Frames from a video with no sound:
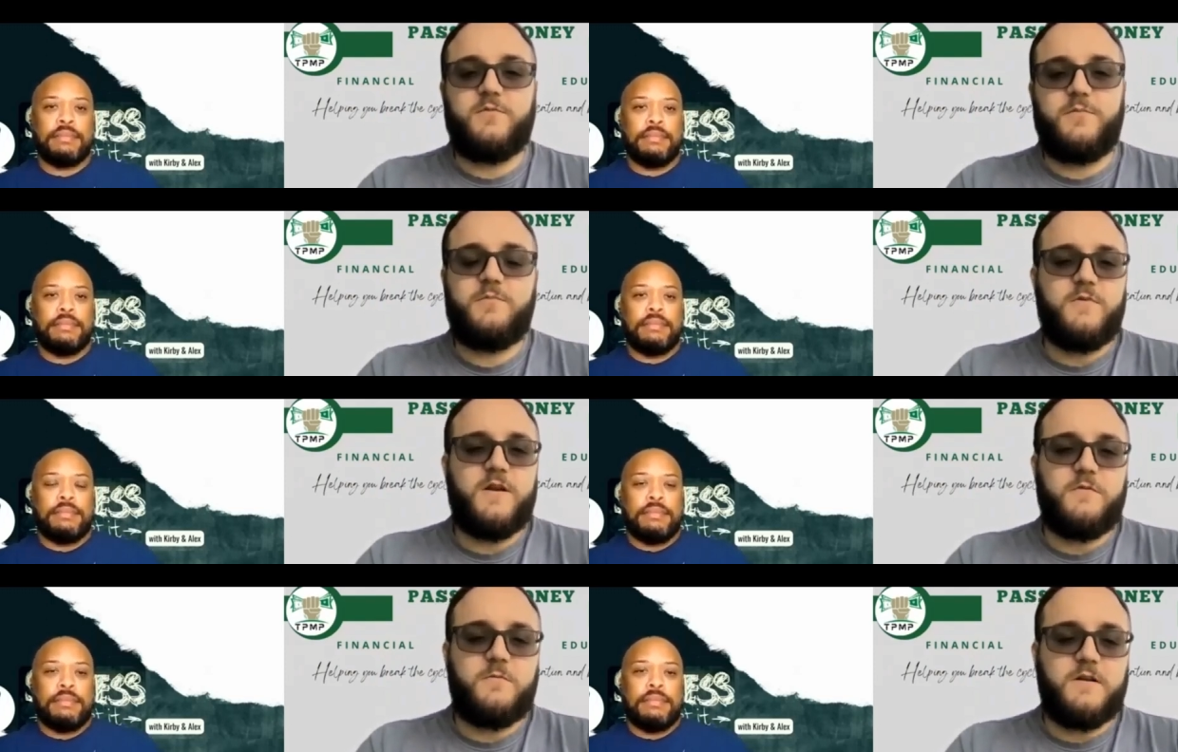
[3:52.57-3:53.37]
Speaker 1: but people
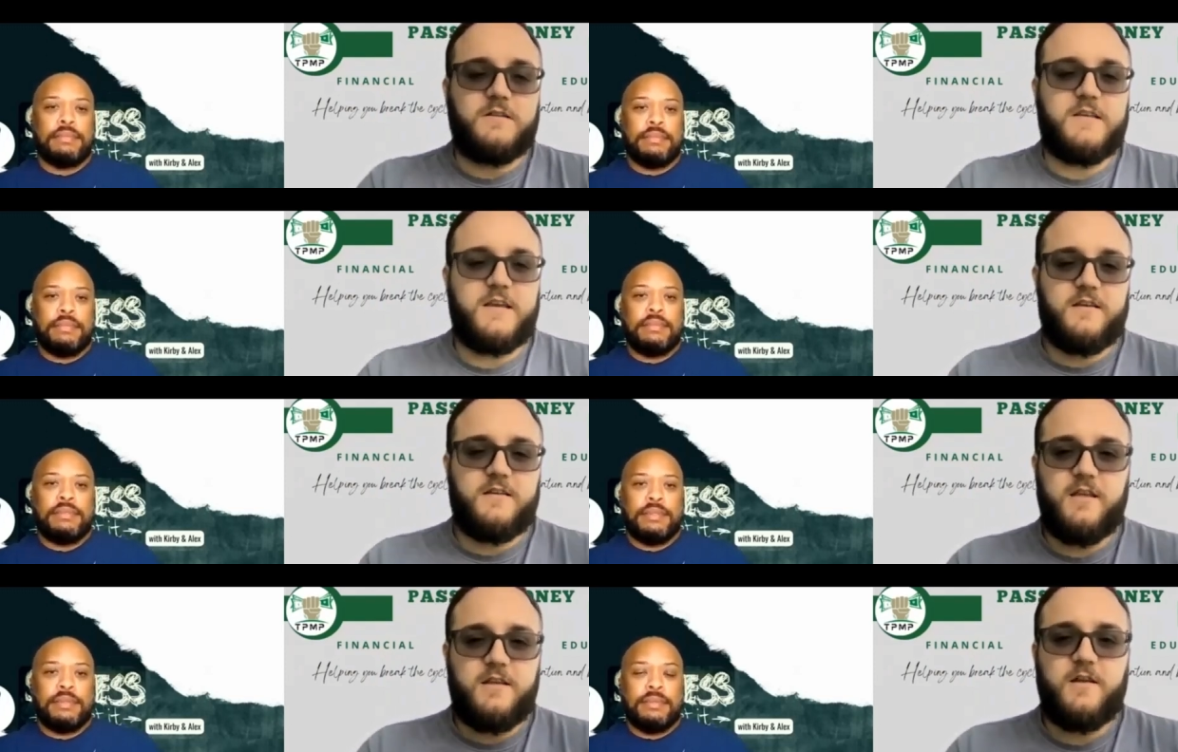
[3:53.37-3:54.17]
never want to take
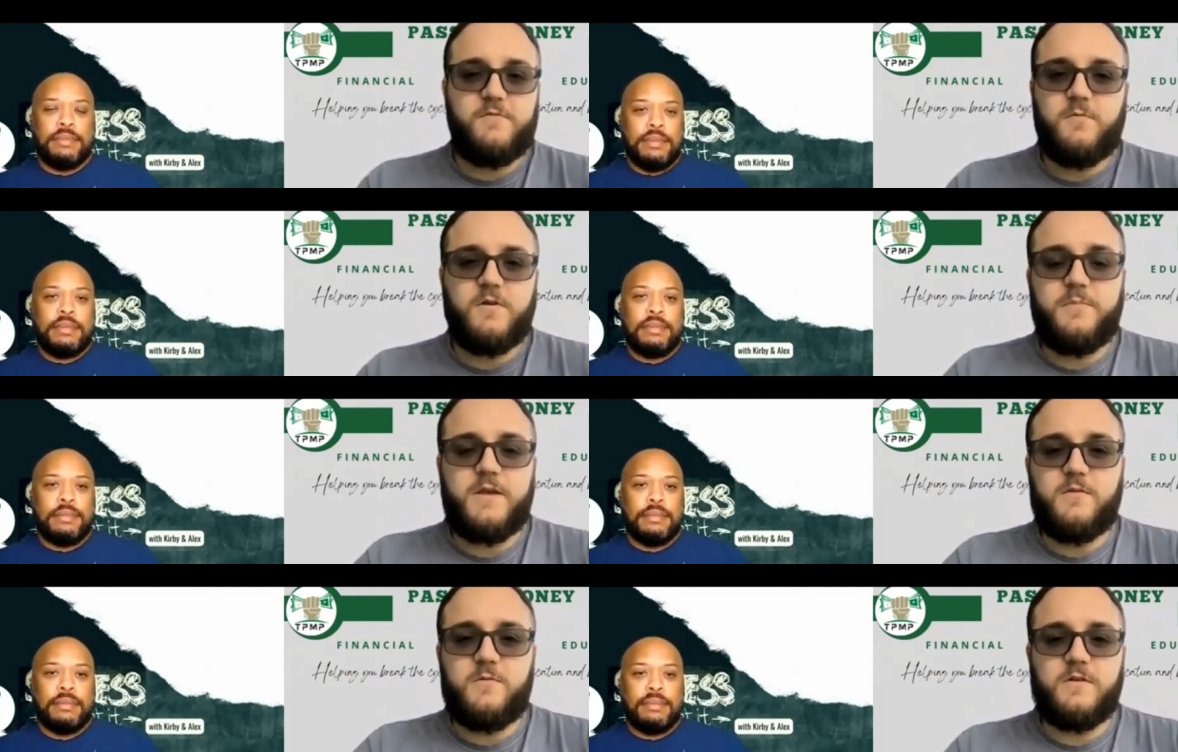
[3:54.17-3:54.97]
they never want to
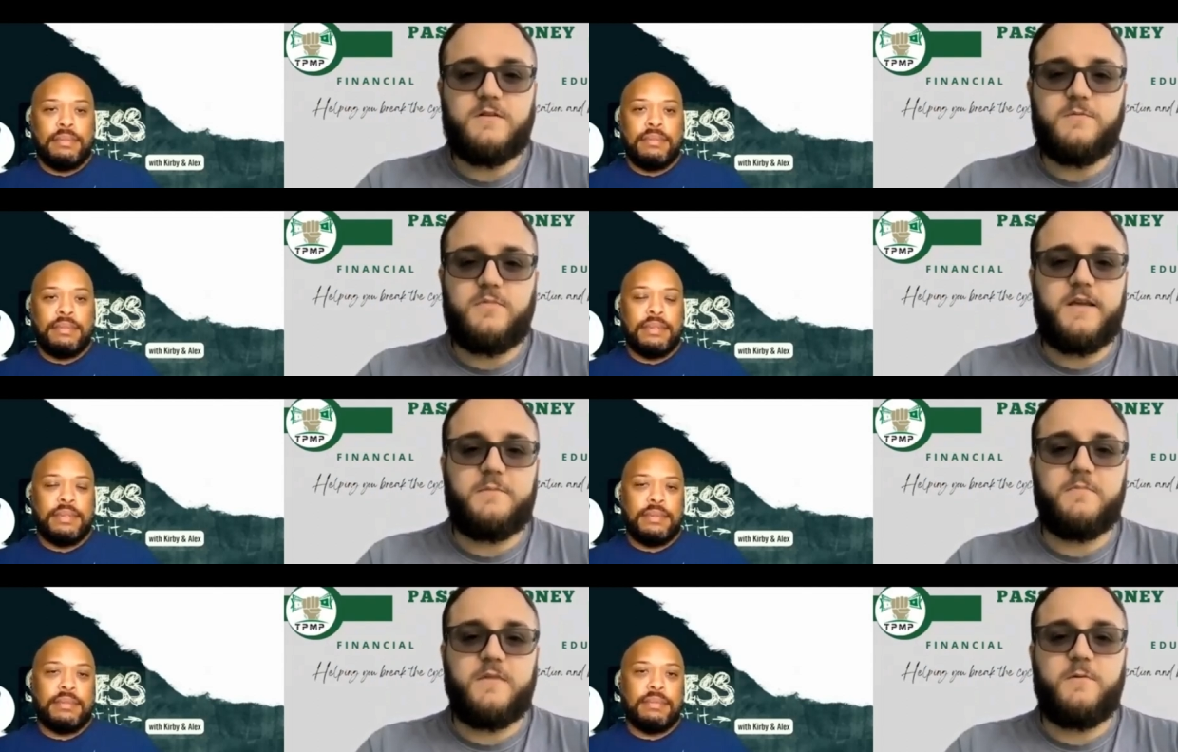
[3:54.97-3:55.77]
be the one to
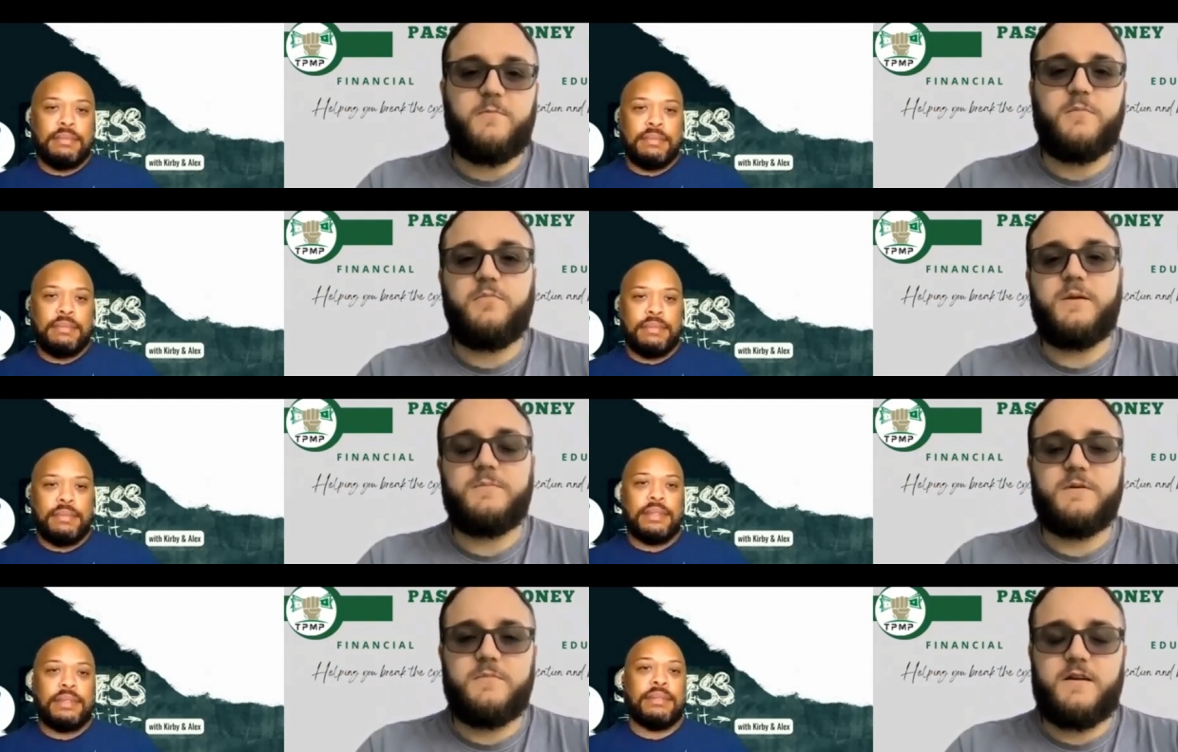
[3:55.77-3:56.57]
blame they want to
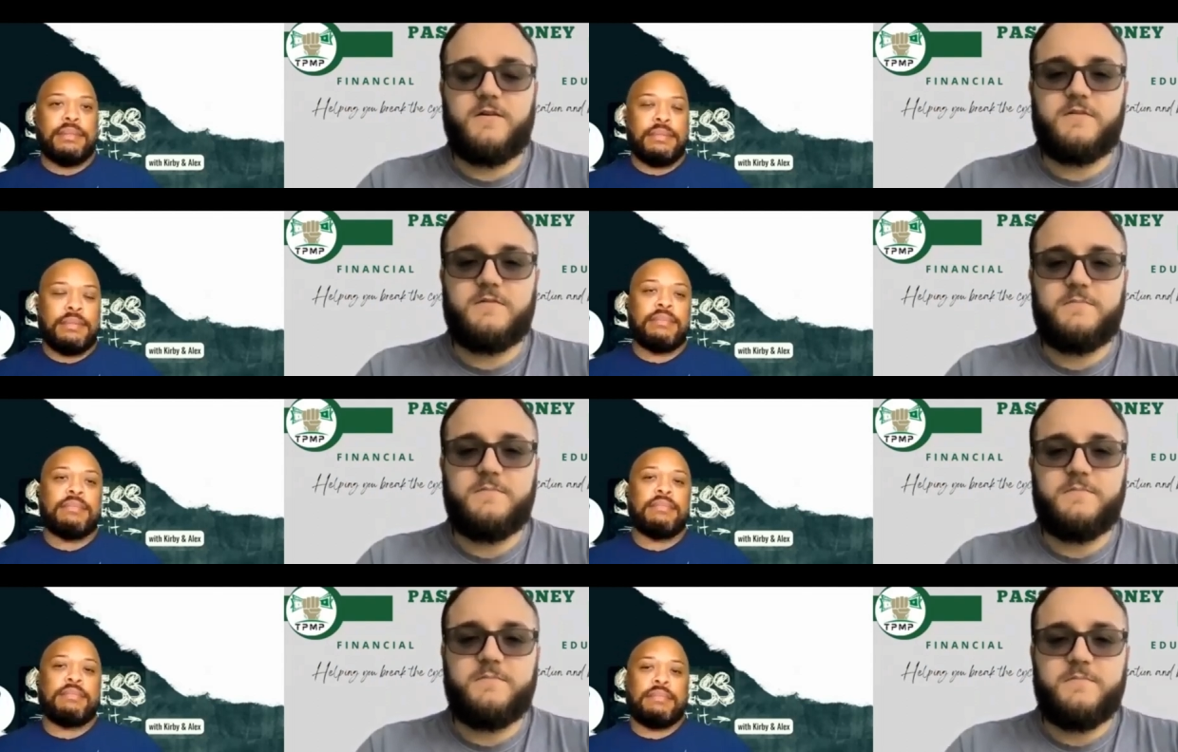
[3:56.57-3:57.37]
blame somebody else
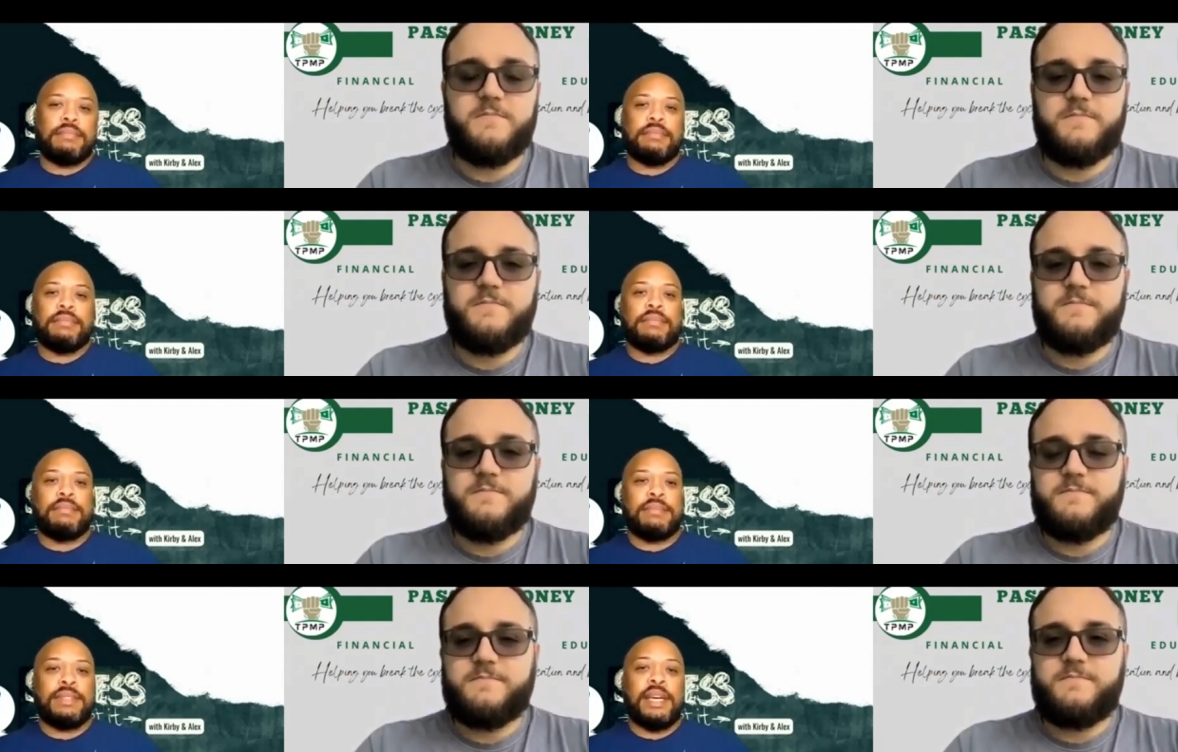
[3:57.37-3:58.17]

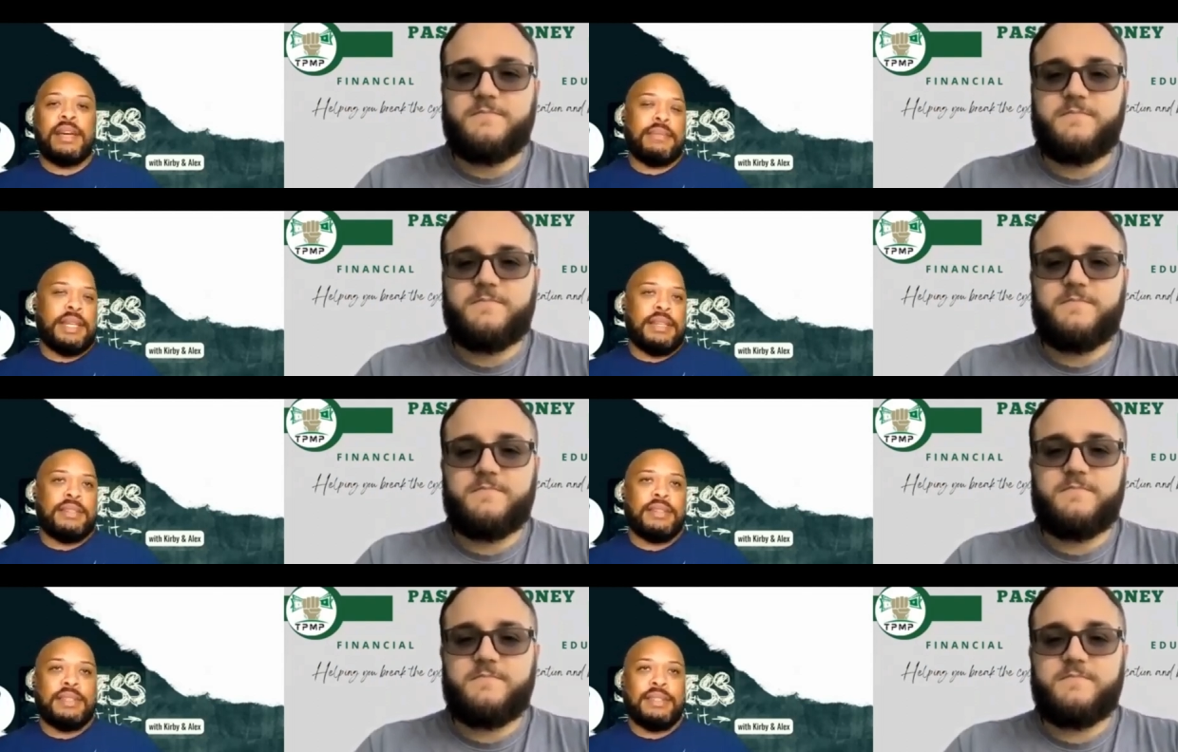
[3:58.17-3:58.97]
Speaker 2: hmm,
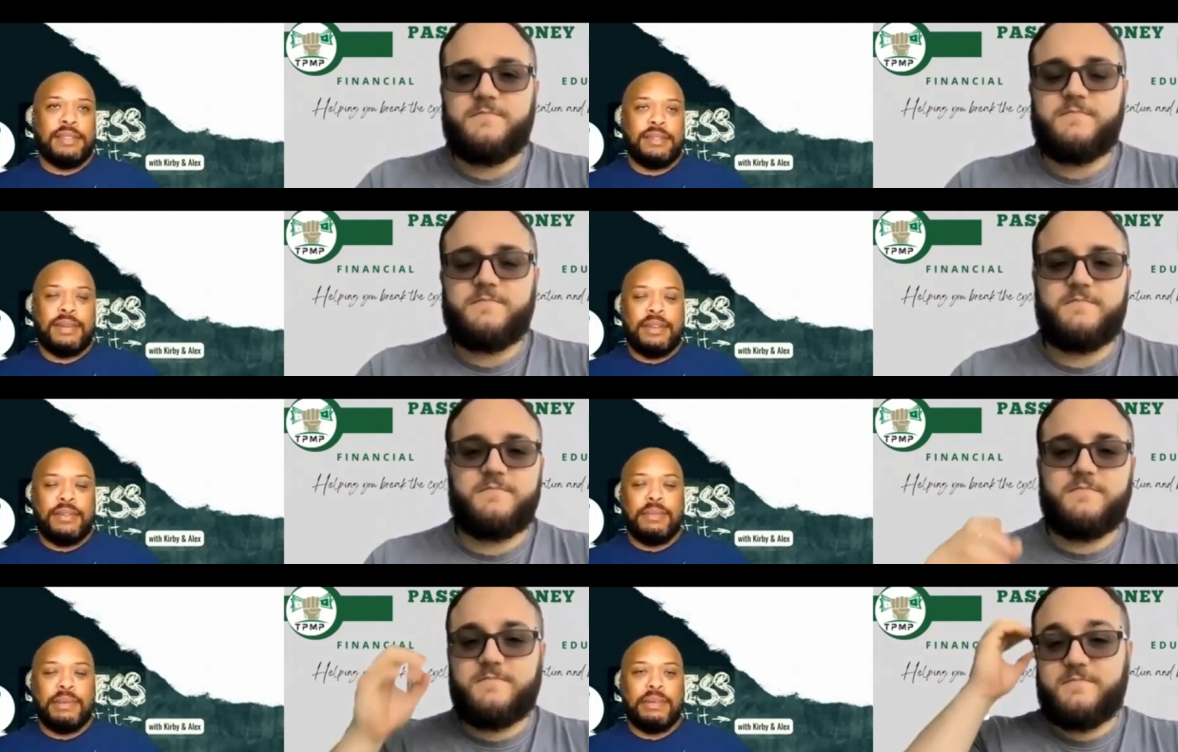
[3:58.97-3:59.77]
that's the easiest
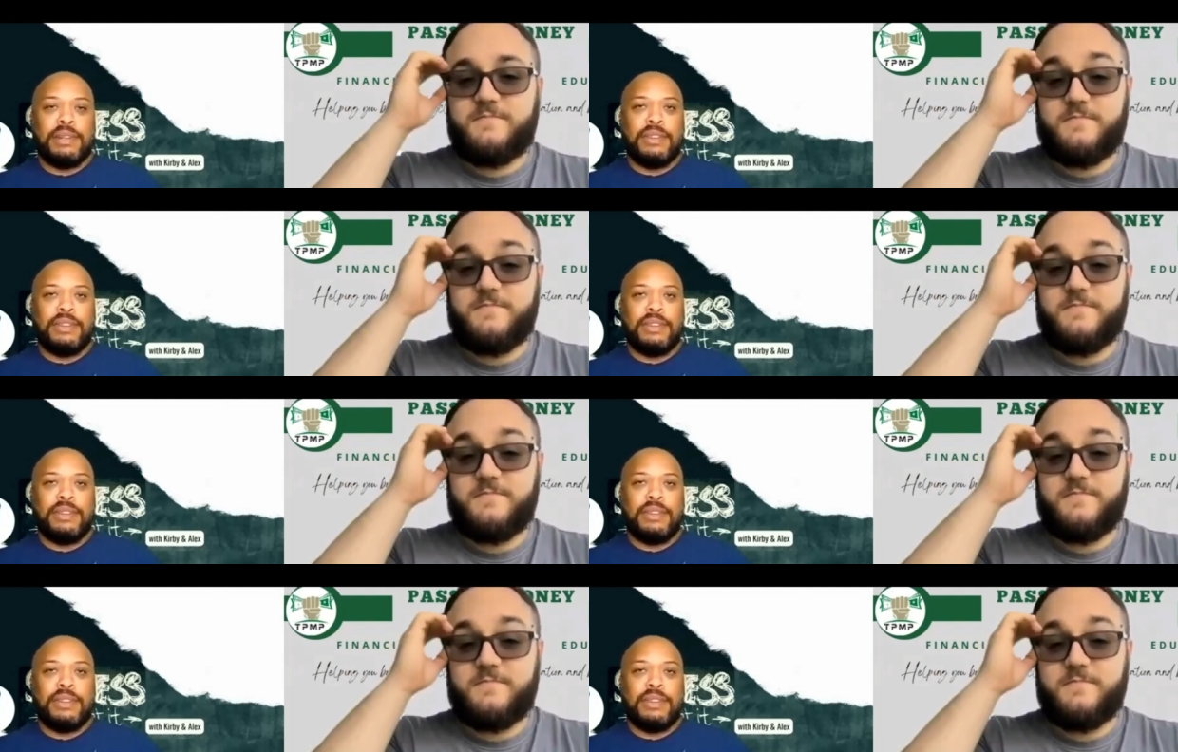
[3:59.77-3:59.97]
way for people